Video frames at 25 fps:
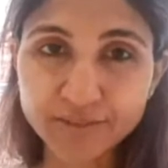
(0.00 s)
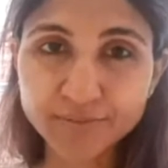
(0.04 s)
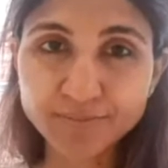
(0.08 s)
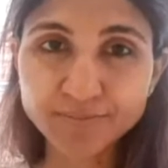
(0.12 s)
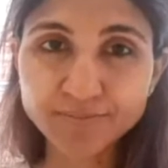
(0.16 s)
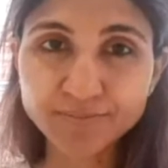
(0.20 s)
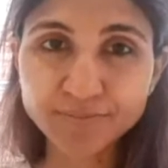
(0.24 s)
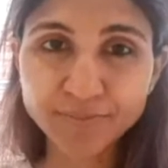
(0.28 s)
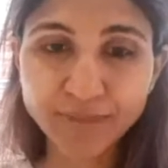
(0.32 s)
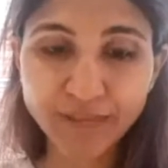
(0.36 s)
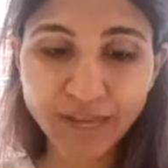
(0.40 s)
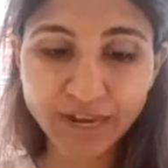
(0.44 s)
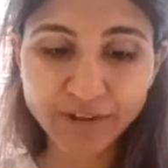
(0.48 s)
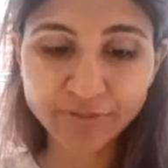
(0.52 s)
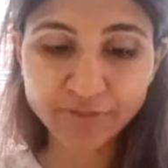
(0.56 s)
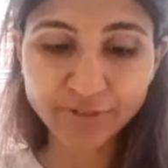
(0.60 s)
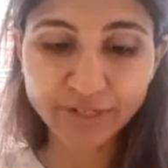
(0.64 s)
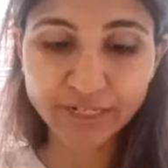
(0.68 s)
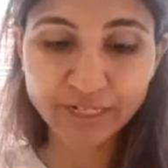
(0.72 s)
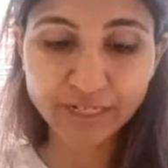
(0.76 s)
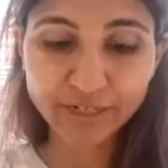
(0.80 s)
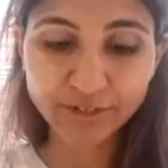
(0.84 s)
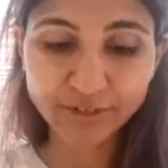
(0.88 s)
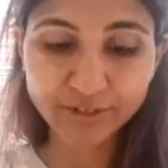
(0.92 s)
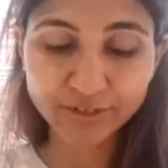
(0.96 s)
them and
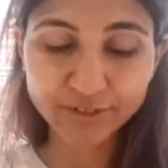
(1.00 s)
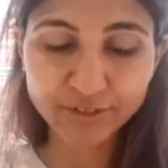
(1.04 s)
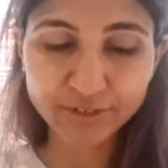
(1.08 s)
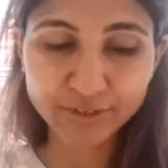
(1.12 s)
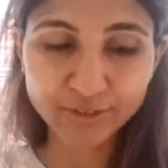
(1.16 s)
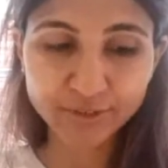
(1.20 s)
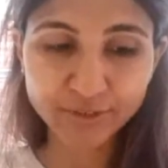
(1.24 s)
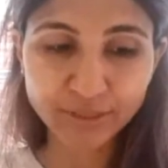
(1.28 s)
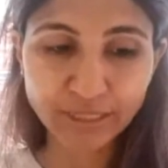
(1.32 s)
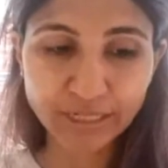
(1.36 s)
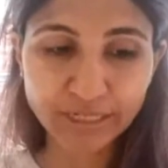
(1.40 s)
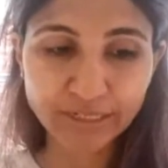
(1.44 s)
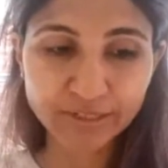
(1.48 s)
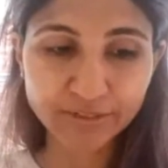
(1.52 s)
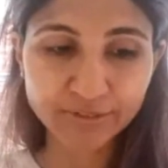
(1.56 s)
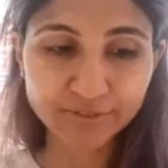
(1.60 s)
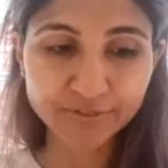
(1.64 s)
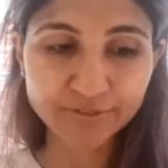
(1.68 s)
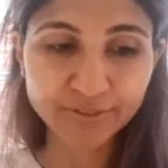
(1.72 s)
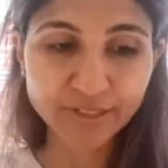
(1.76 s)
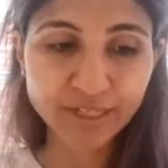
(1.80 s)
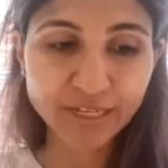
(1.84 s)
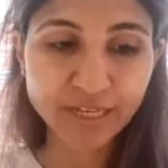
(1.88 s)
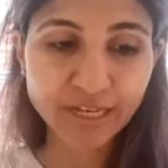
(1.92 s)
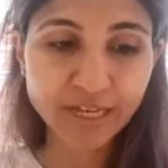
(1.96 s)
really going to kind of
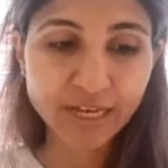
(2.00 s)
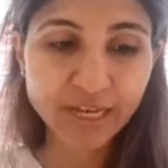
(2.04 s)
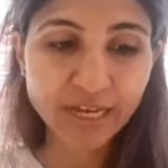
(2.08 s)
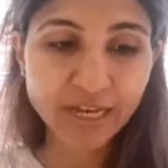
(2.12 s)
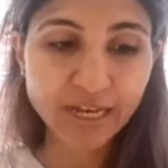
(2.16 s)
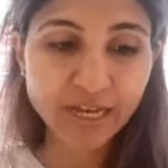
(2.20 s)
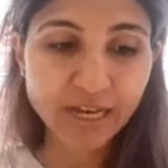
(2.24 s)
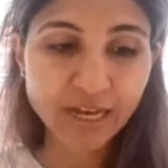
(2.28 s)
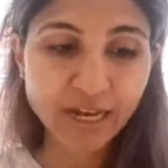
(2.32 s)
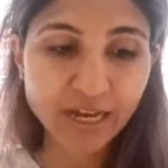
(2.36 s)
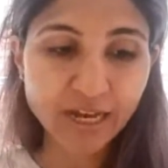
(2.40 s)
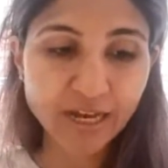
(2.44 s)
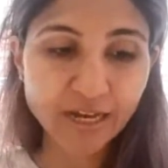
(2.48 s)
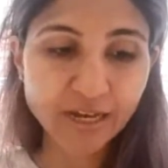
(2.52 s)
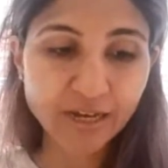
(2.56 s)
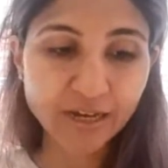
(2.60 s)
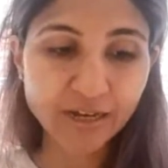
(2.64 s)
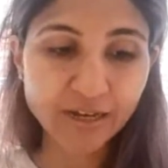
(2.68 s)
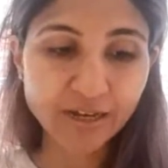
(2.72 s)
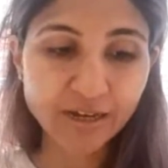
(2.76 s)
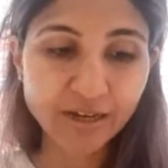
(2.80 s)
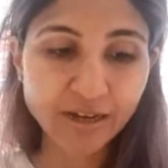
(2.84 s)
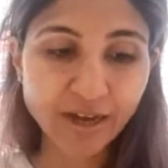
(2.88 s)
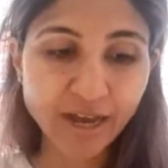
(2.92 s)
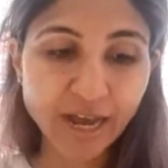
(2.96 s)

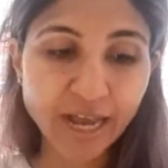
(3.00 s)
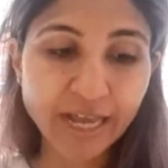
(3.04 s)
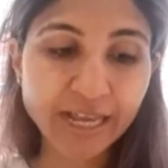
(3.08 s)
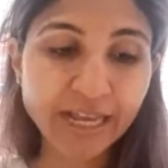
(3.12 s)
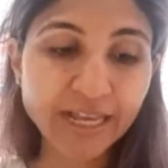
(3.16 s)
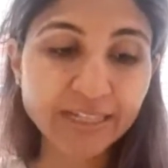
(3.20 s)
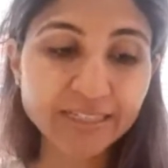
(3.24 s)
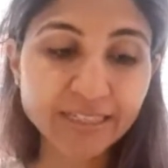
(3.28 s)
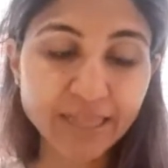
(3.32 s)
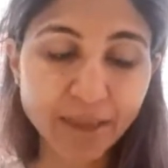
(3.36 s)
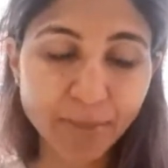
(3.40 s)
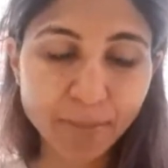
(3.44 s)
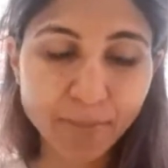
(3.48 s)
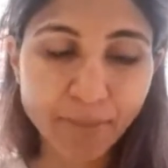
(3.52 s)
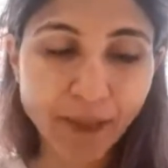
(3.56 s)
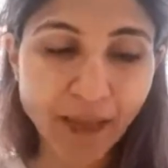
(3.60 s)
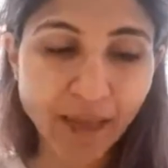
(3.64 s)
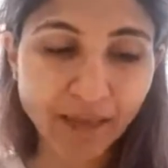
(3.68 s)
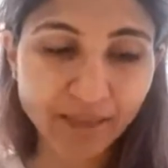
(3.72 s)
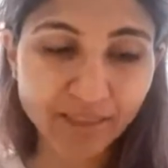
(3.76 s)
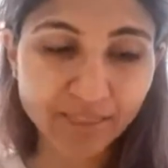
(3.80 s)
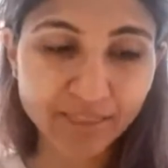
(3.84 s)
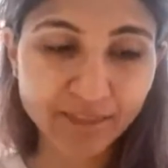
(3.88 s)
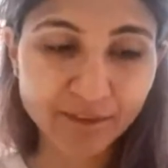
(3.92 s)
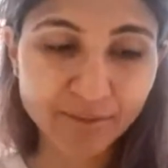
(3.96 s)
uh, I guess
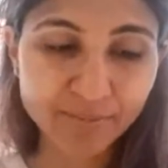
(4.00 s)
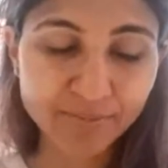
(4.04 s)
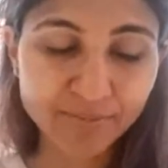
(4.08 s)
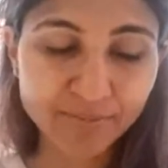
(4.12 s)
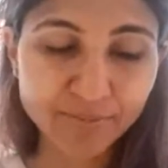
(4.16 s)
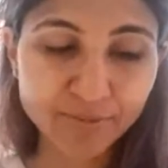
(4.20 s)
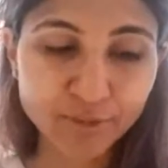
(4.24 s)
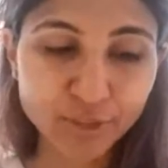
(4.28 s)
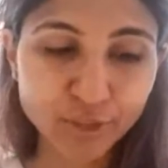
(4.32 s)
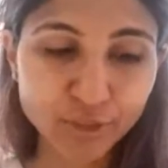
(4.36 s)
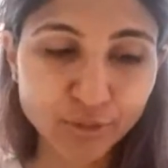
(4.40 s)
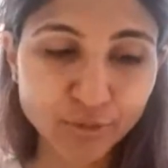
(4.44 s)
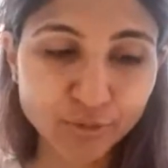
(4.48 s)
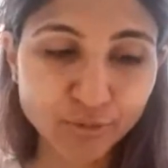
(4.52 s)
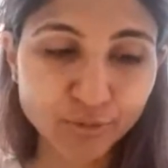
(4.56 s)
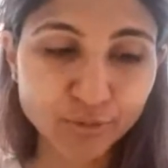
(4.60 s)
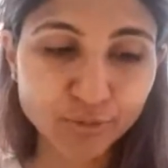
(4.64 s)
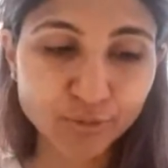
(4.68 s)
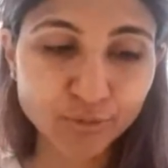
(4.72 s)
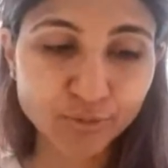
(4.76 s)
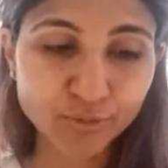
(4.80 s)
impact them to